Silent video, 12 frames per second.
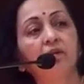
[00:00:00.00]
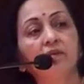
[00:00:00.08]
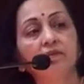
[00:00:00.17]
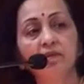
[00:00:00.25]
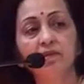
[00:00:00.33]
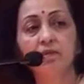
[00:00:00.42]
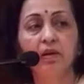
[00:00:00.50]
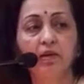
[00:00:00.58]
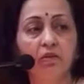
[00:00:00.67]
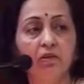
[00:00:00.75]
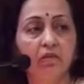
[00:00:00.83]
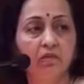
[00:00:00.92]
Since my
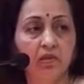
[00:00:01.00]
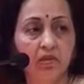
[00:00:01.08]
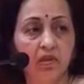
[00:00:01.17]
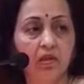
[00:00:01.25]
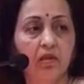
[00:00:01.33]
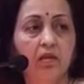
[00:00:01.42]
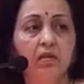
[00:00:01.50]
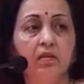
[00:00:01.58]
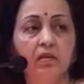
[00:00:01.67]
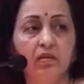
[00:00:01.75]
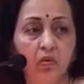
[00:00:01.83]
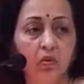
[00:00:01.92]
daughter was studying in
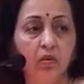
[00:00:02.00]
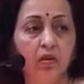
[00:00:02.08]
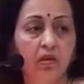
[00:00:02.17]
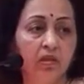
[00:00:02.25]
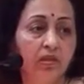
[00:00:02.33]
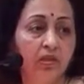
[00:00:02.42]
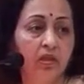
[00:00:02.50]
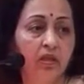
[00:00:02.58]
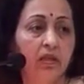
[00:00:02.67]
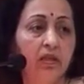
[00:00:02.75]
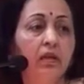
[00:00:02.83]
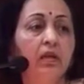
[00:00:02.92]
this school
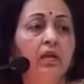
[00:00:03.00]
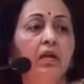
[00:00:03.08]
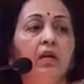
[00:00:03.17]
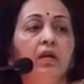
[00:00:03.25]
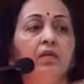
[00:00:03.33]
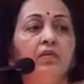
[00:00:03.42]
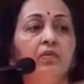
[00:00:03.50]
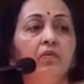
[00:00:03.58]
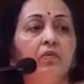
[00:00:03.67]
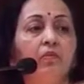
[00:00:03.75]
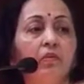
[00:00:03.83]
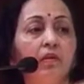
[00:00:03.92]
initially,
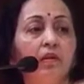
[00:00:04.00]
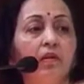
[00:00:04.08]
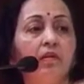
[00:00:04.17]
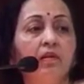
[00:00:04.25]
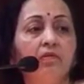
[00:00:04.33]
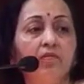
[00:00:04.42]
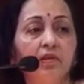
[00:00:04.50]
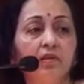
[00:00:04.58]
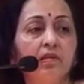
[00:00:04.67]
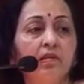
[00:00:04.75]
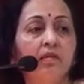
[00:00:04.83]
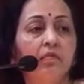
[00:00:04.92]
so the
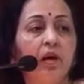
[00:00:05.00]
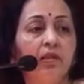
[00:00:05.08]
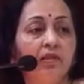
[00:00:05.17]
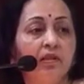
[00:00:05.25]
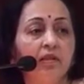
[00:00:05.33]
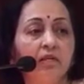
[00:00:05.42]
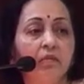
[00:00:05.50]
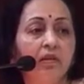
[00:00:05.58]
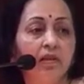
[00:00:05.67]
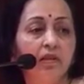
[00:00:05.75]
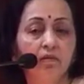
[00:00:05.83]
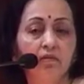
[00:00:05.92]
first managing
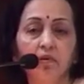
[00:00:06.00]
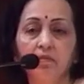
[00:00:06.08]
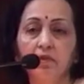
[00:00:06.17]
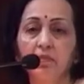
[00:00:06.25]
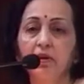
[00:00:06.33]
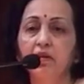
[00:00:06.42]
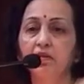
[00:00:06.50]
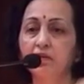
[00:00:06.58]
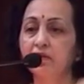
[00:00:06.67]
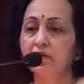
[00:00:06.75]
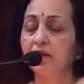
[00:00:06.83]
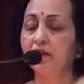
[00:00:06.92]
committee from the parent
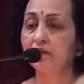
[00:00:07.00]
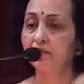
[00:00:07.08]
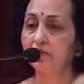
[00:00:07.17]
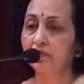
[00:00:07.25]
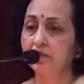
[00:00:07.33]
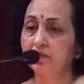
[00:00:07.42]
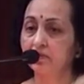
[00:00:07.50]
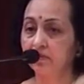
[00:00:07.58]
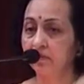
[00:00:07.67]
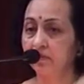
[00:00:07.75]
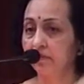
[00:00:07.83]
side was